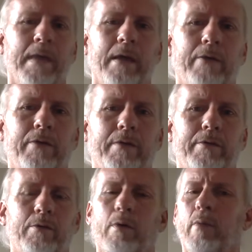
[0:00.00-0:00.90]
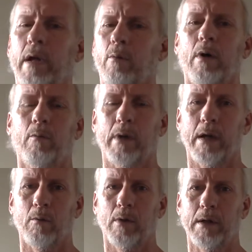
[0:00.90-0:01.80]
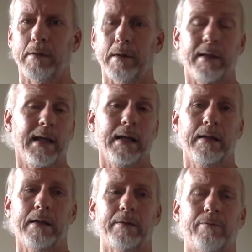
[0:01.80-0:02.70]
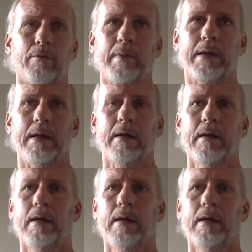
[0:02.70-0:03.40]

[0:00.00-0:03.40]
It's just doing what I want when I want. And that is, for me,